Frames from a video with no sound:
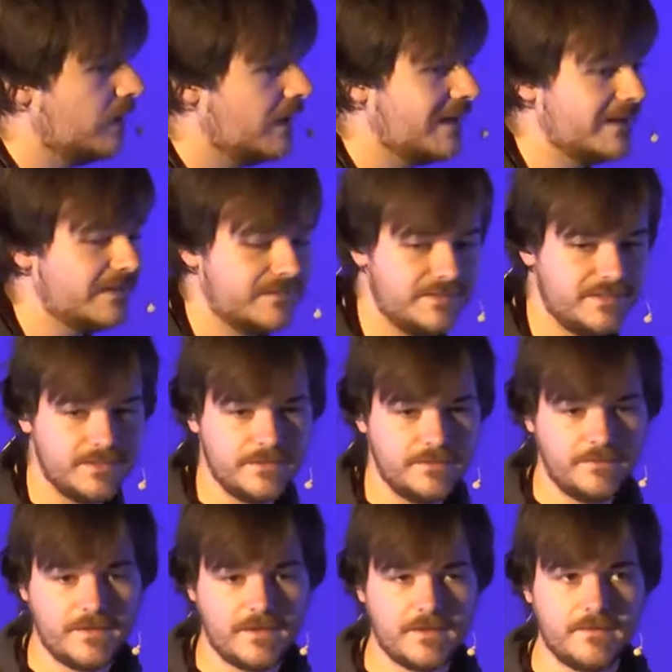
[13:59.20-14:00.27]
an idea
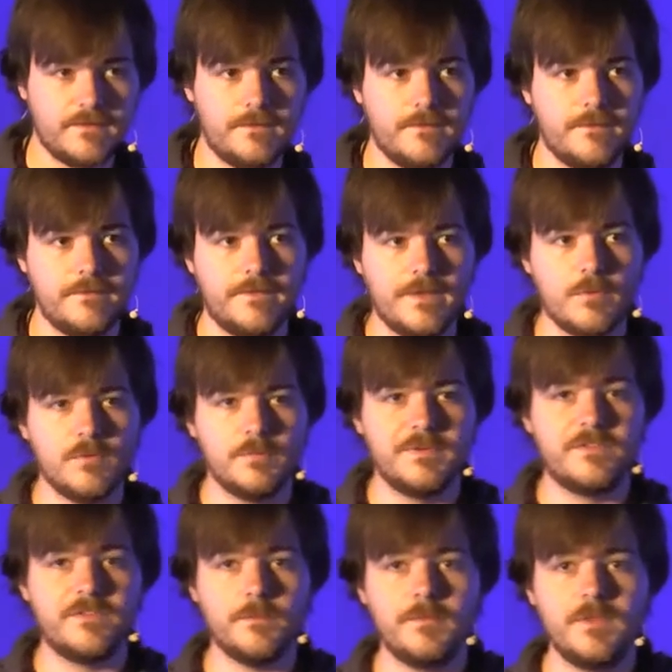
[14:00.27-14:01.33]
that, that would be
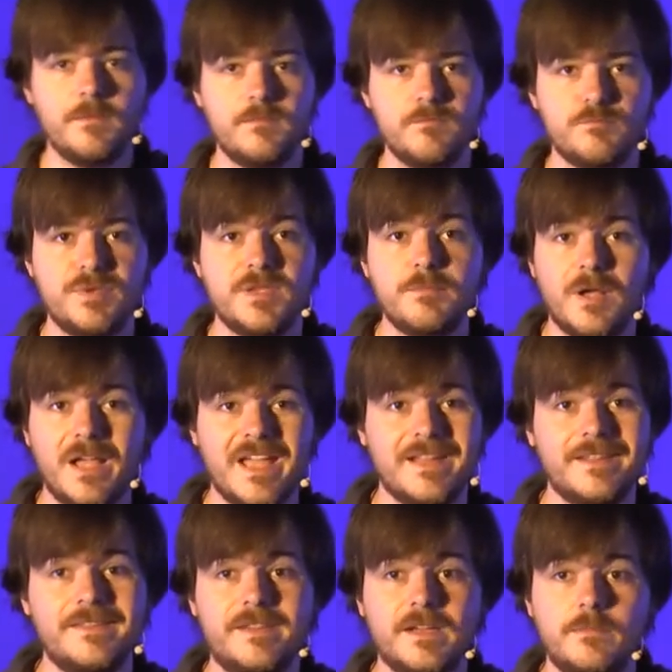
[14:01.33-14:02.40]
something people
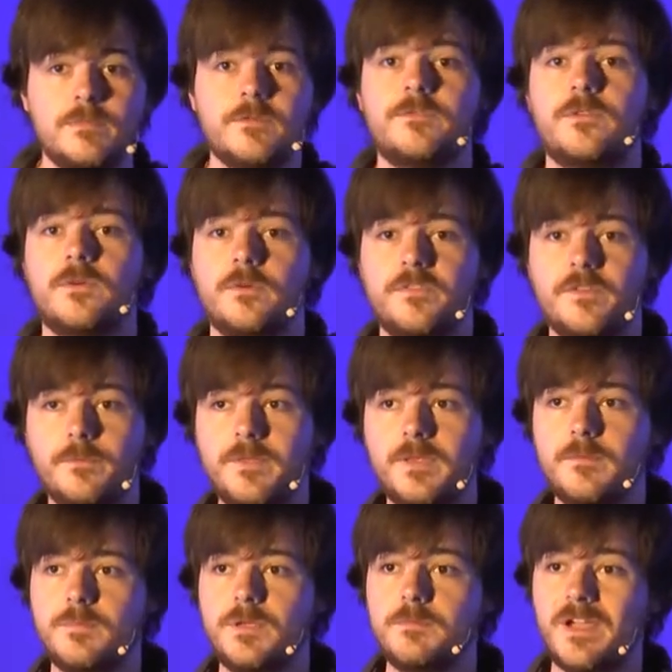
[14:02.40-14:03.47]
hadn't done before,
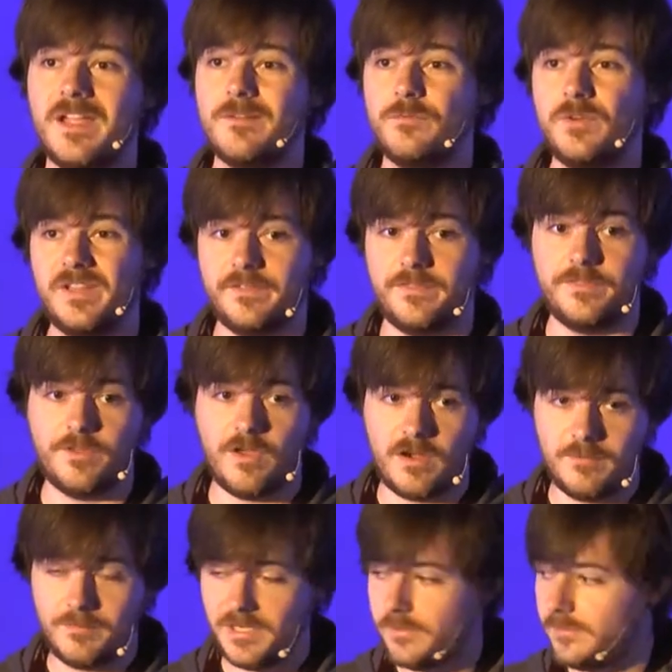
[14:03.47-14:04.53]
something people hadn't really thought
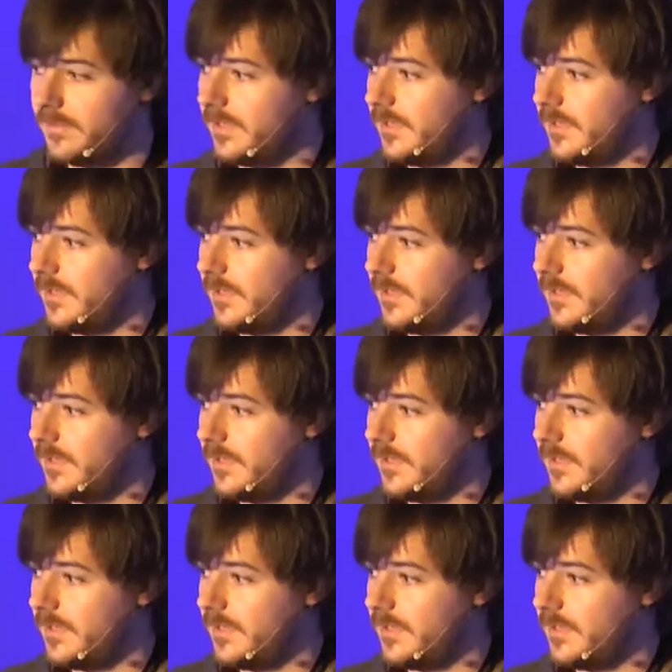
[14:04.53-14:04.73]
about.